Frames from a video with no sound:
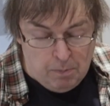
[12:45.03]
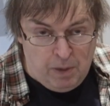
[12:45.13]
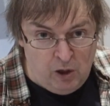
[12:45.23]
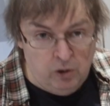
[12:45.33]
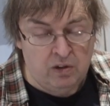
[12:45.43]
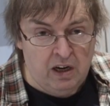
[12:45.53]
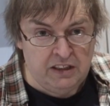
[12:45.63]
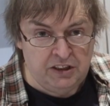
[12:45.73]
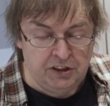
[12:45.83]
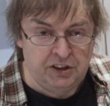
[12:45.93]

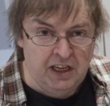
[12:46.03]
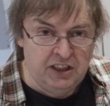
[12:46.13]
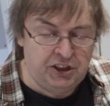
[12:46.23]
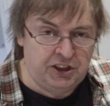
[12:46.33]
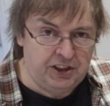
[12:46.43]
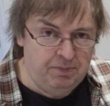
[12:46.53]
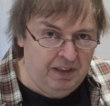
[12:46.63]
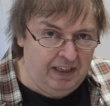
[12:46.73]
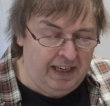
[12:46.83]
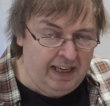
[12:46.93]
Polarizers,
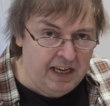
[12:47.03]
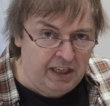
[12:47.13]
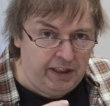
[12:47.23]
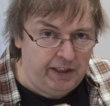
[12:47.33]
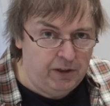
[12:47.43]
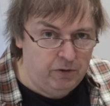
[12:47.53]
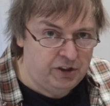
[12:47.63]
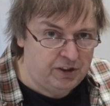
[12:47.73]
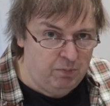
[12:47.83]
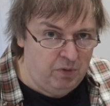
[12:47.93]
similarly,
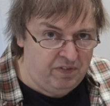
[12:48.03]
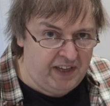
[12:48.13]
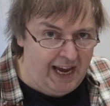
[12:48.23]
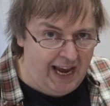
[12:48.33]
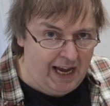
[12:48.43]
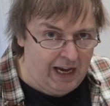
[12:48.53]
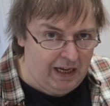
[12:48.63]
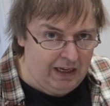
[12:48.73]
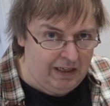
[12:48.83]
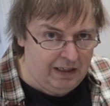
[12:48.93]
use them with care.